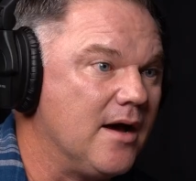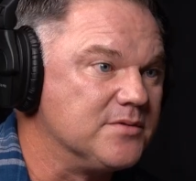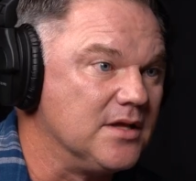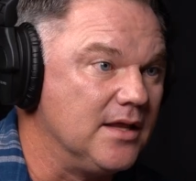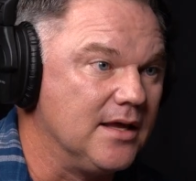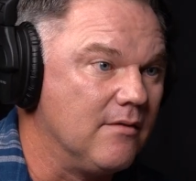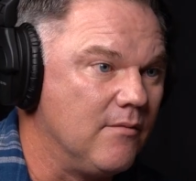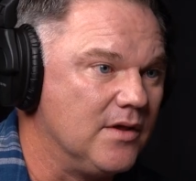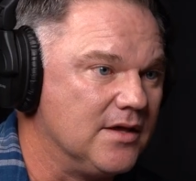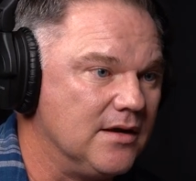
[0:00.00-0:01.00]
obsolete
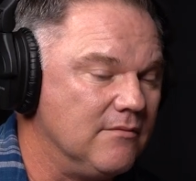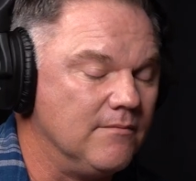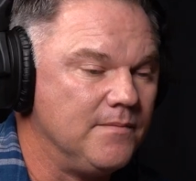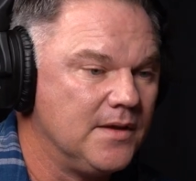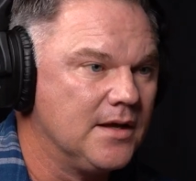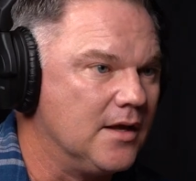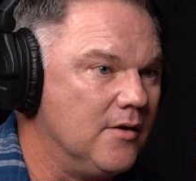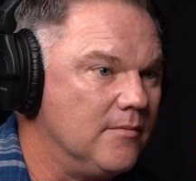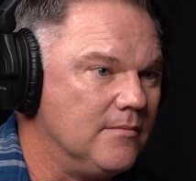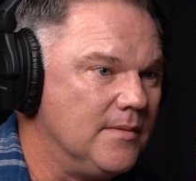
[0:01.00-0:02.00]
within,
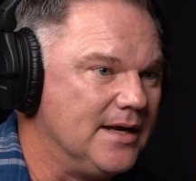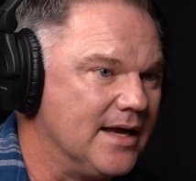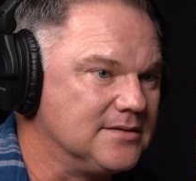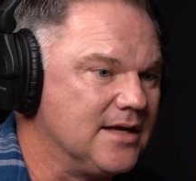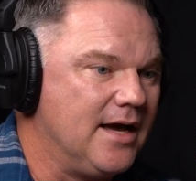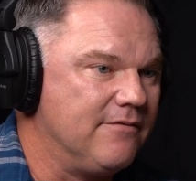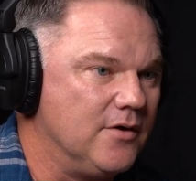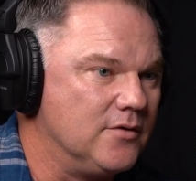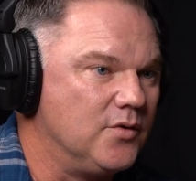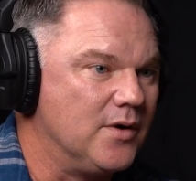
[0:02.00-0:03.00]
my next
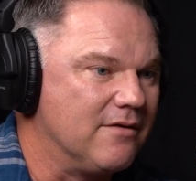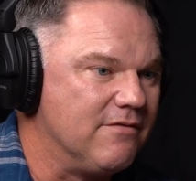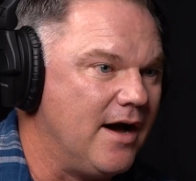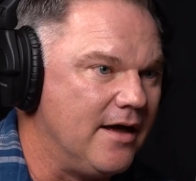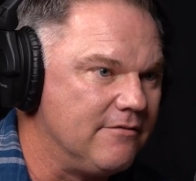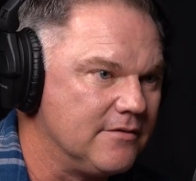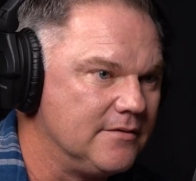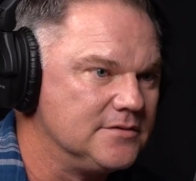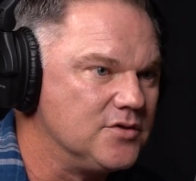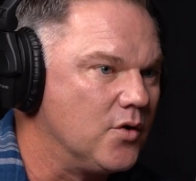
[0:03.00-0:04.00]
iPhone 25
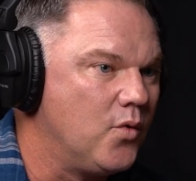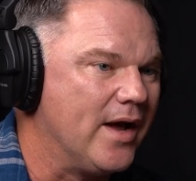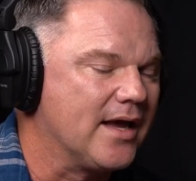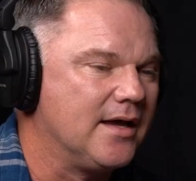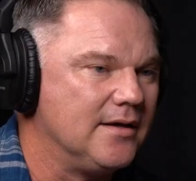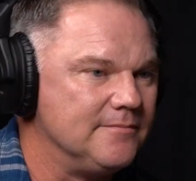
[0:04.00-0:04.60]
so quick?